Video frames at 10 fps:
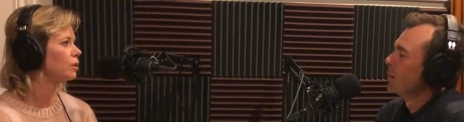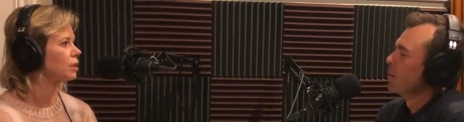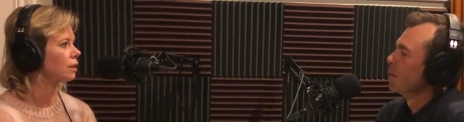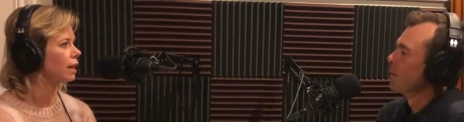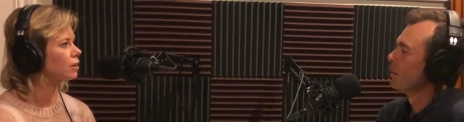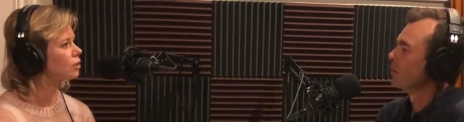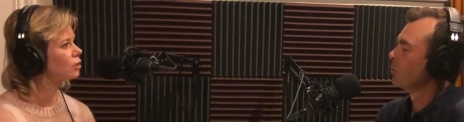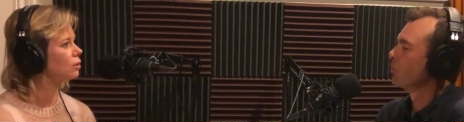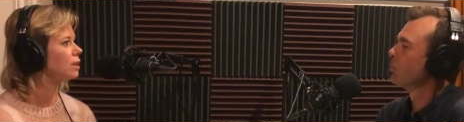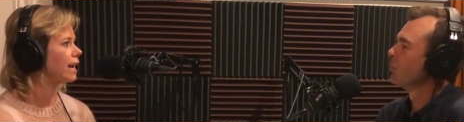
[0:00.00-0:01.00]
Speaker 1: which is like
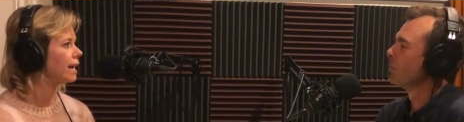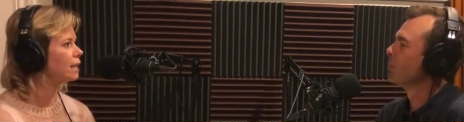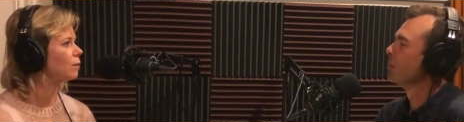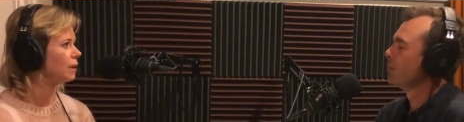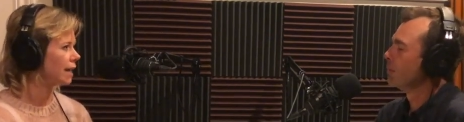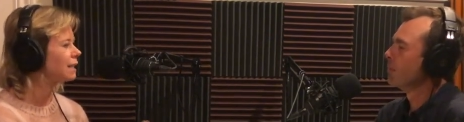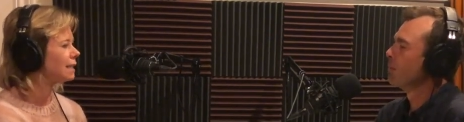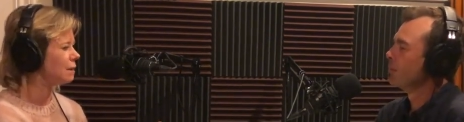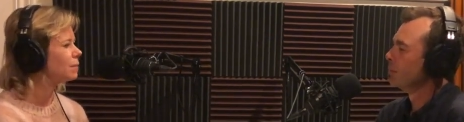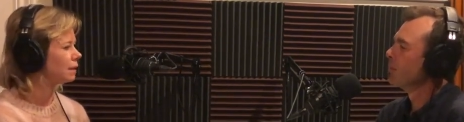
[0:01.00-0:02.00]
two days when we get
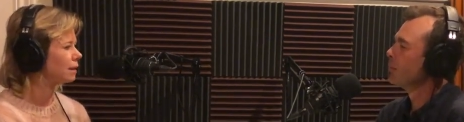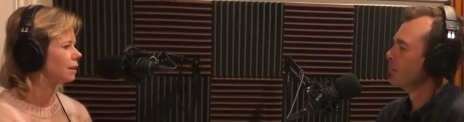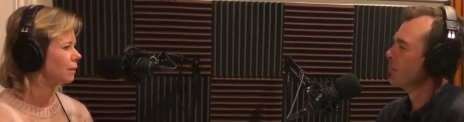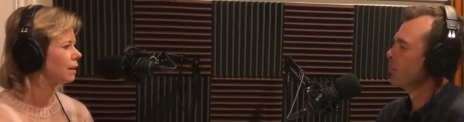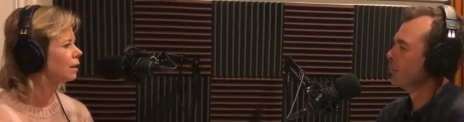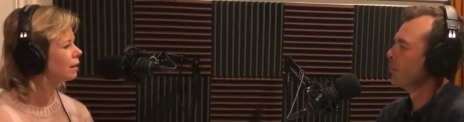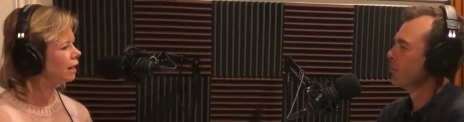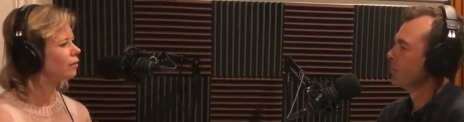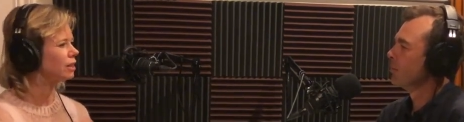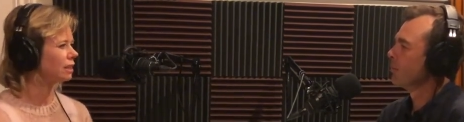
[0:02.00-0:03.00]
deep into some of the,
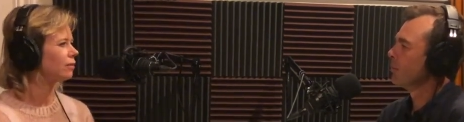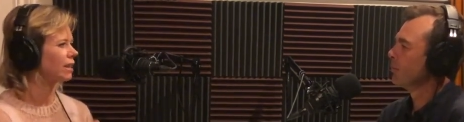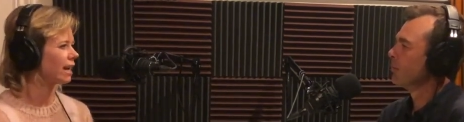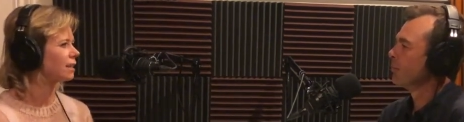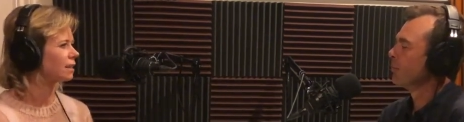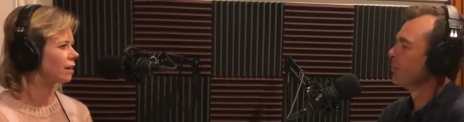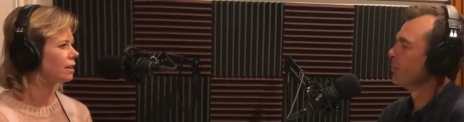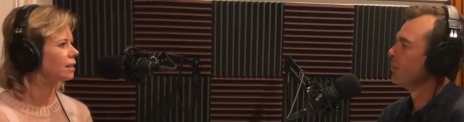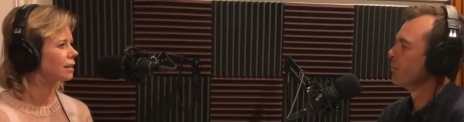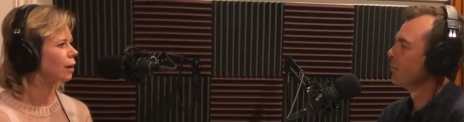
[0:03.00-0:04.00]
have loads mm-hmm. of different
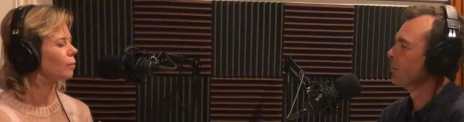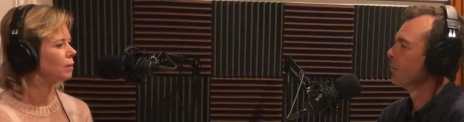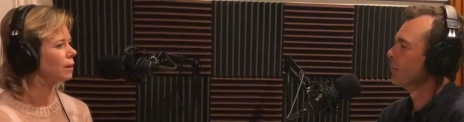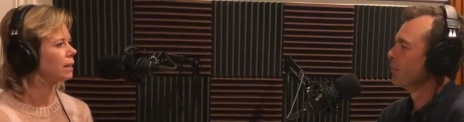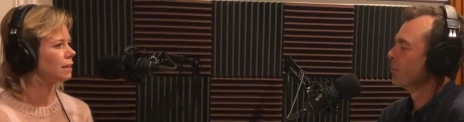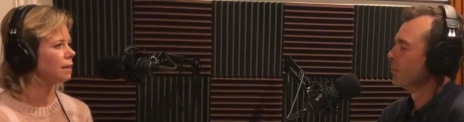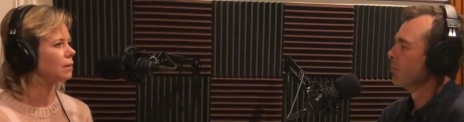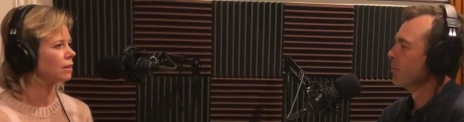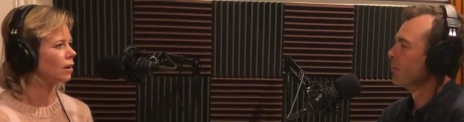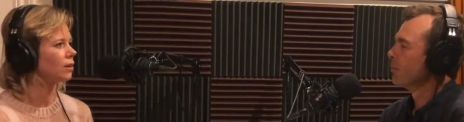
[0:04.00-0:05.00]
exercises to help people get deep
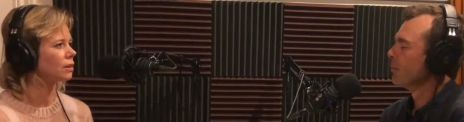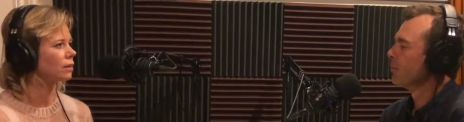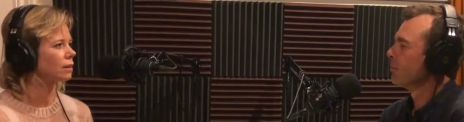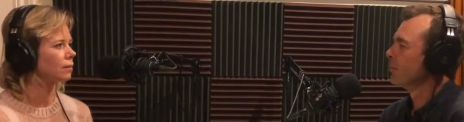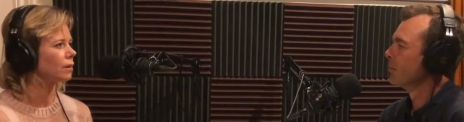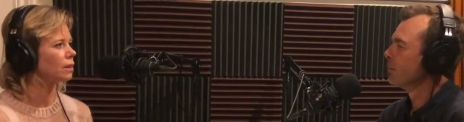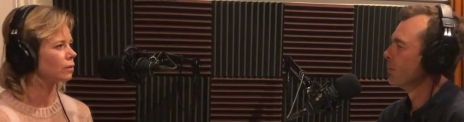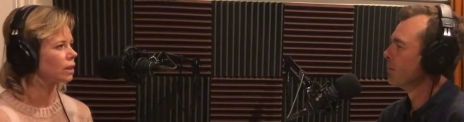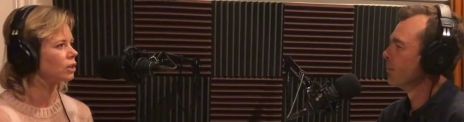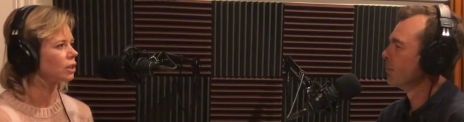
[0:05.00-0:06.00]
into answering some of these
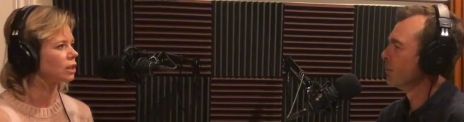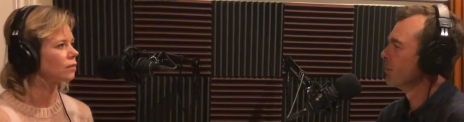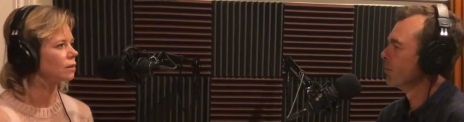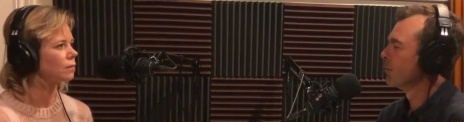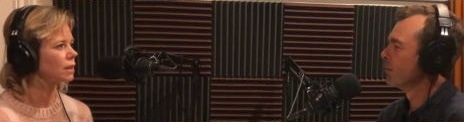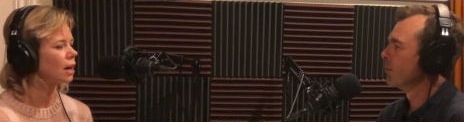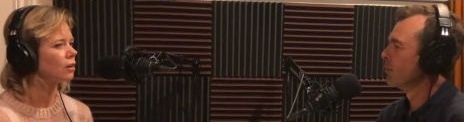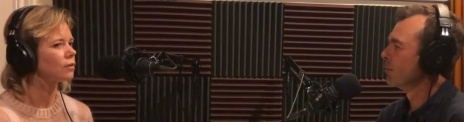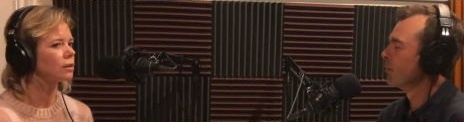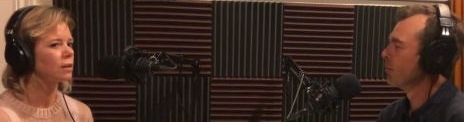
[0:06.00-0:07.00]
questions for
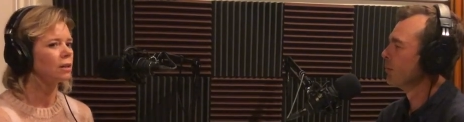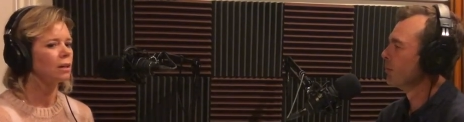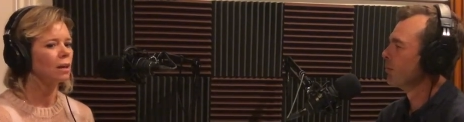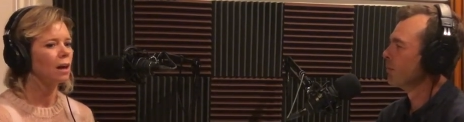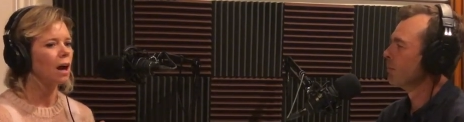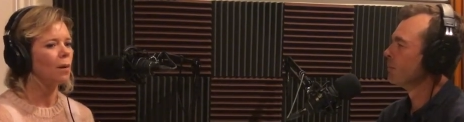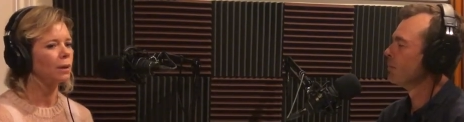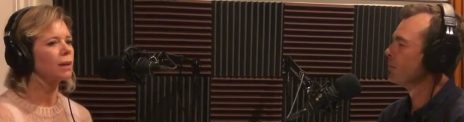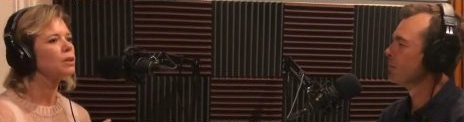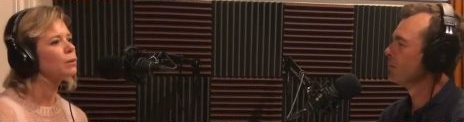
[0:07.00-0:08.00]
themselves. Um,
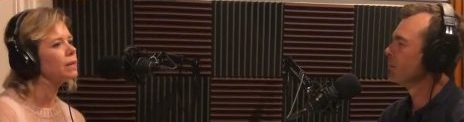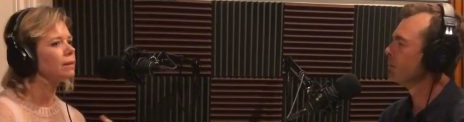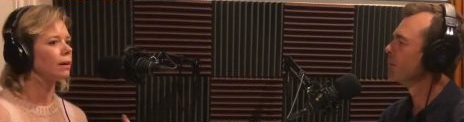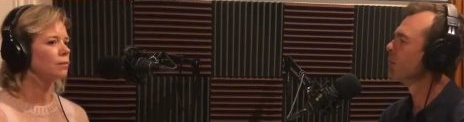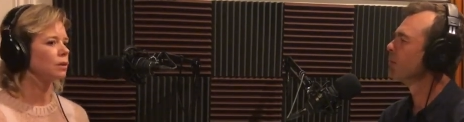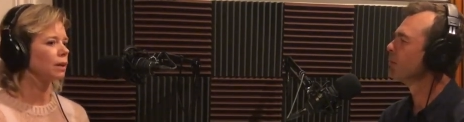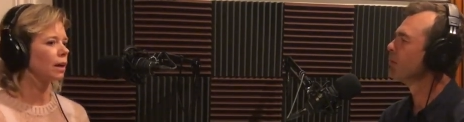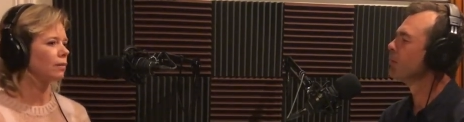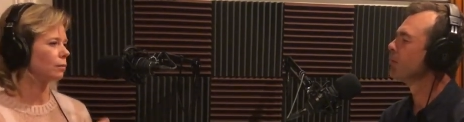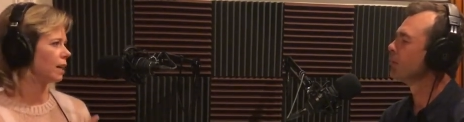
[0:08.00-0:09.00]
and I'm doing I'm doing
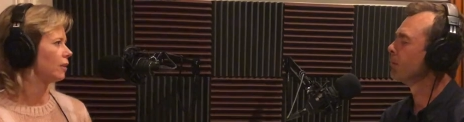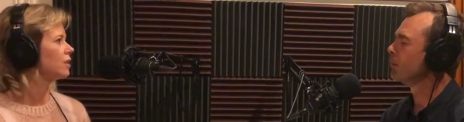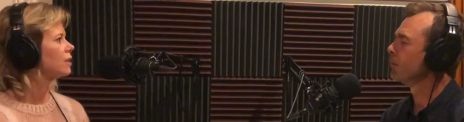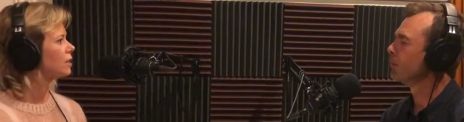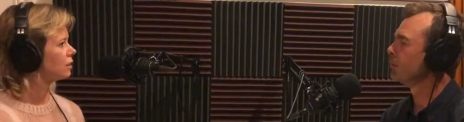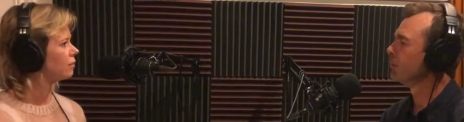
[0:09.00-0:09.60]
kind of appearances and